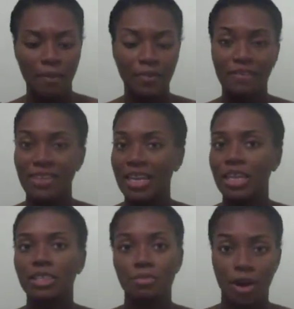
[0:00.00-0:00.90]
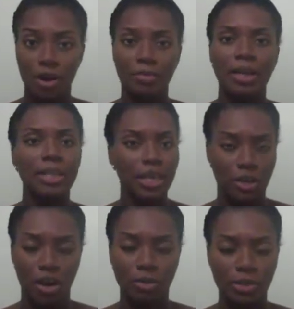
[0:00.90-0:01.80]
If they needed to borrow money, they
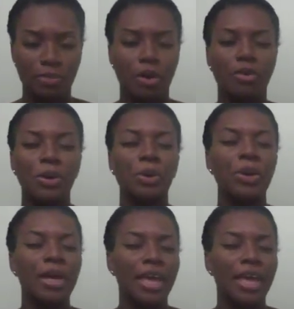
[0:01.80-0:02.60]
could always borrow.